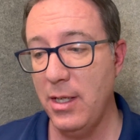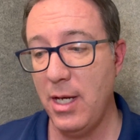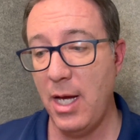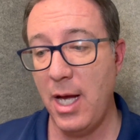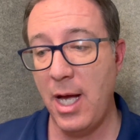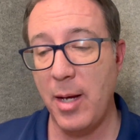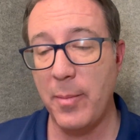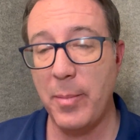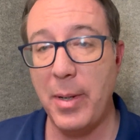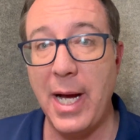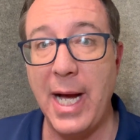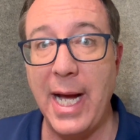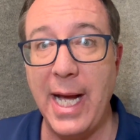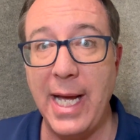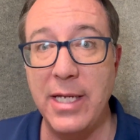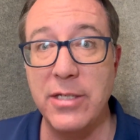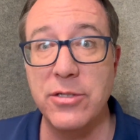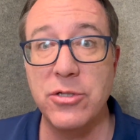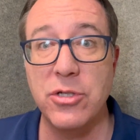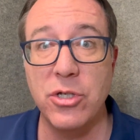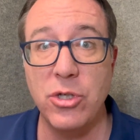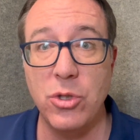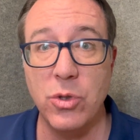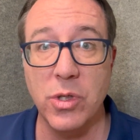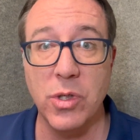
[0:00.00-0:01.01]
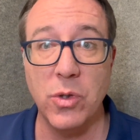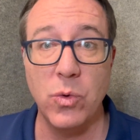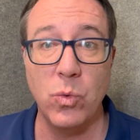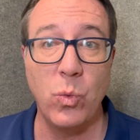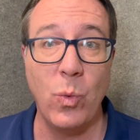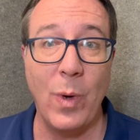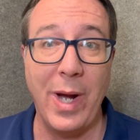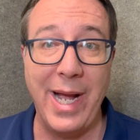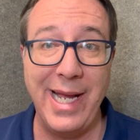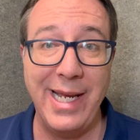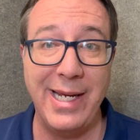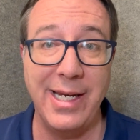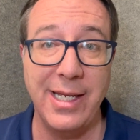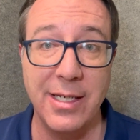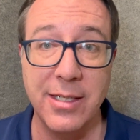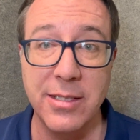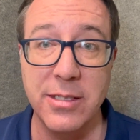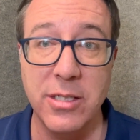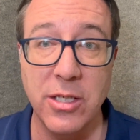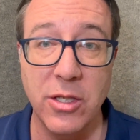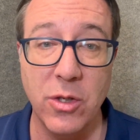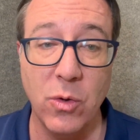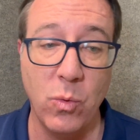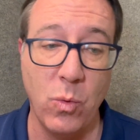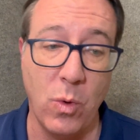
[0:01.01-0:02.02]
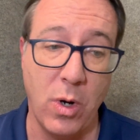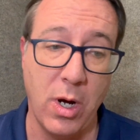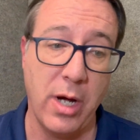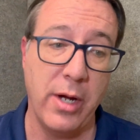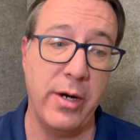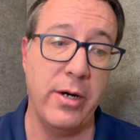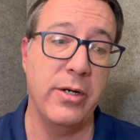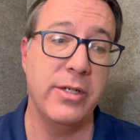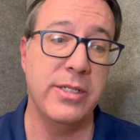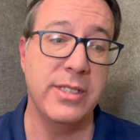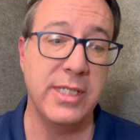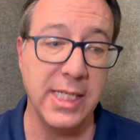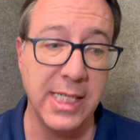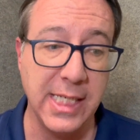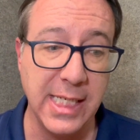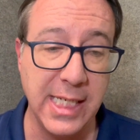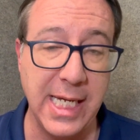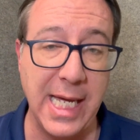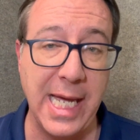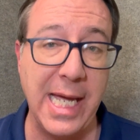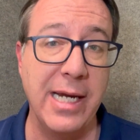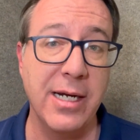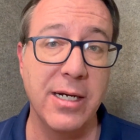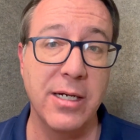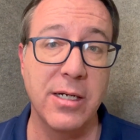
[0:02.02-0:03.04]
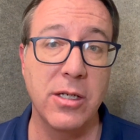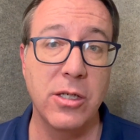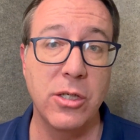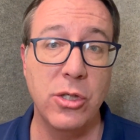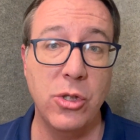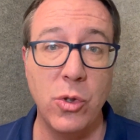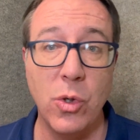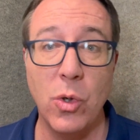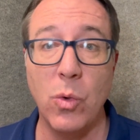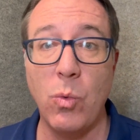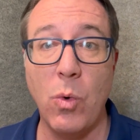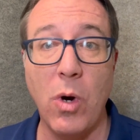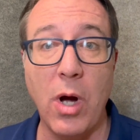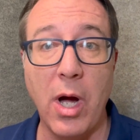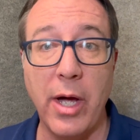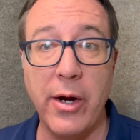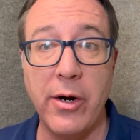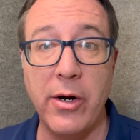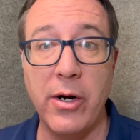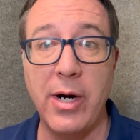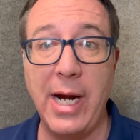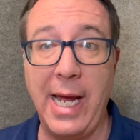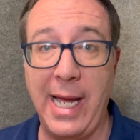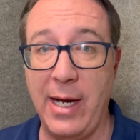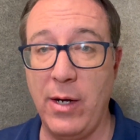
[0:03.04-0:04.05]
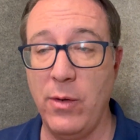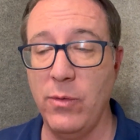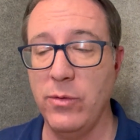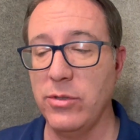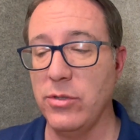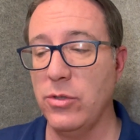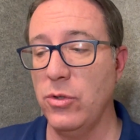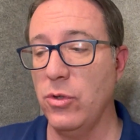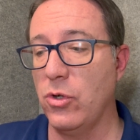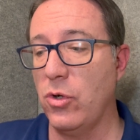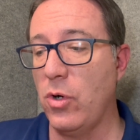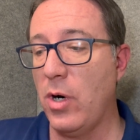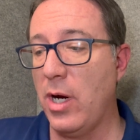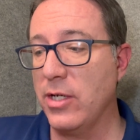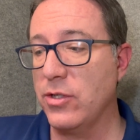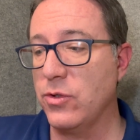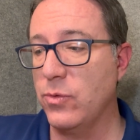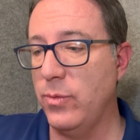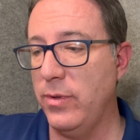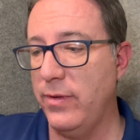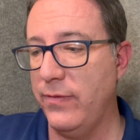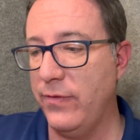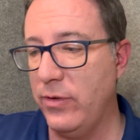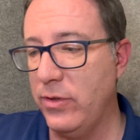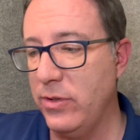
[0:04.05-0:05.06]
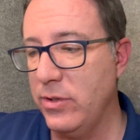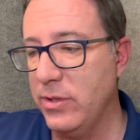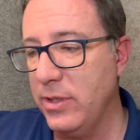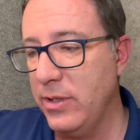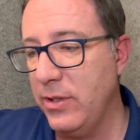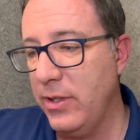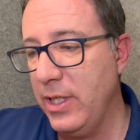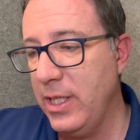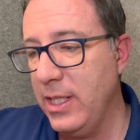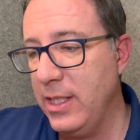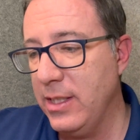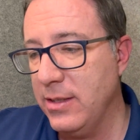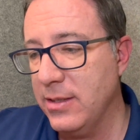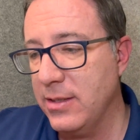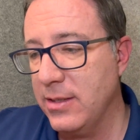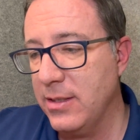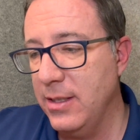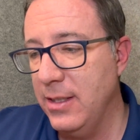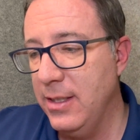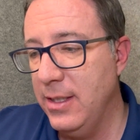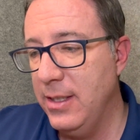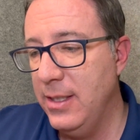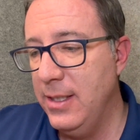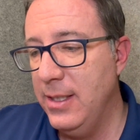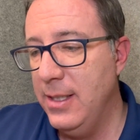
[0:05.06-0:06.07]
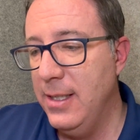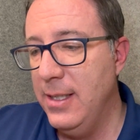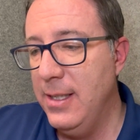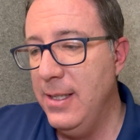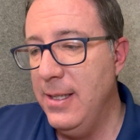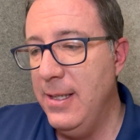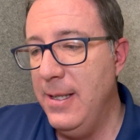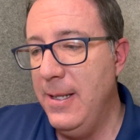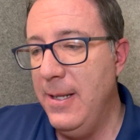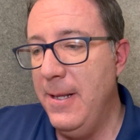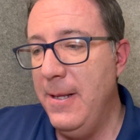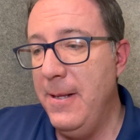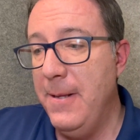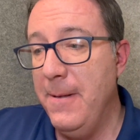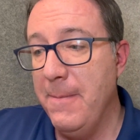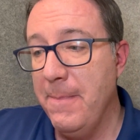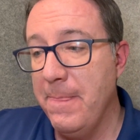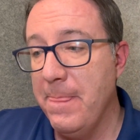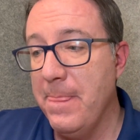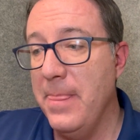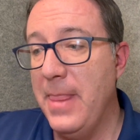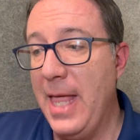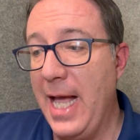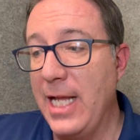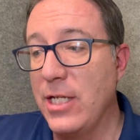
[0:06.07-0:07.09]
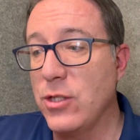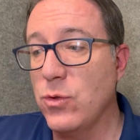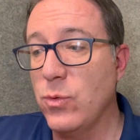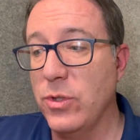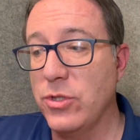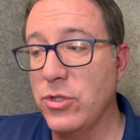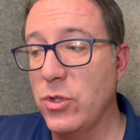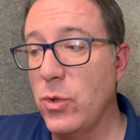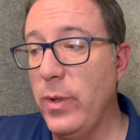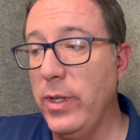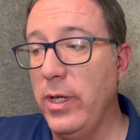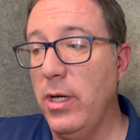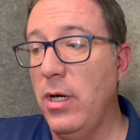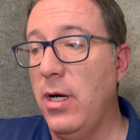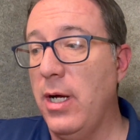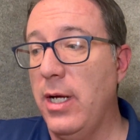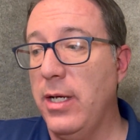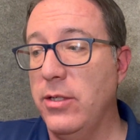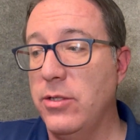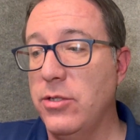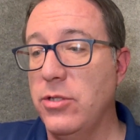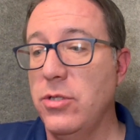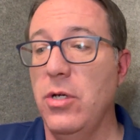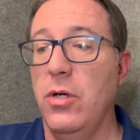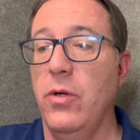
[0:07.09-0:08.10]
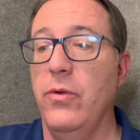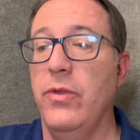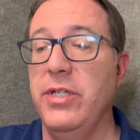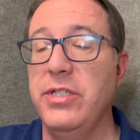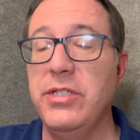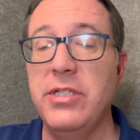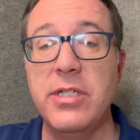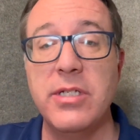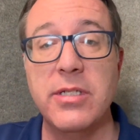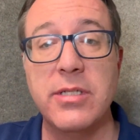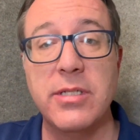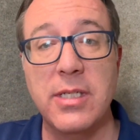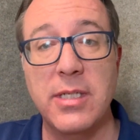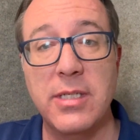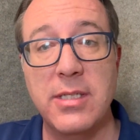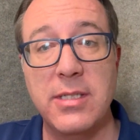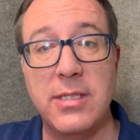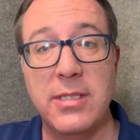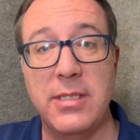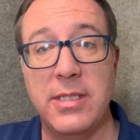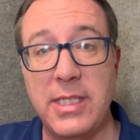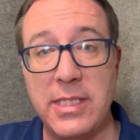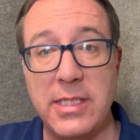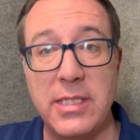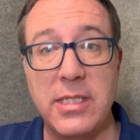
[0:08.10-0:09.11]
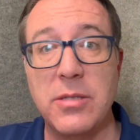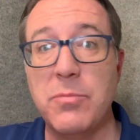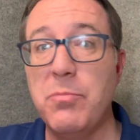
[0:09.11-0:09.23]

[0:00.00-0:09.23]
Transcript: up high, so you can wade into the water to get your water out or cross rivers and things. That's what's going on. So this is this is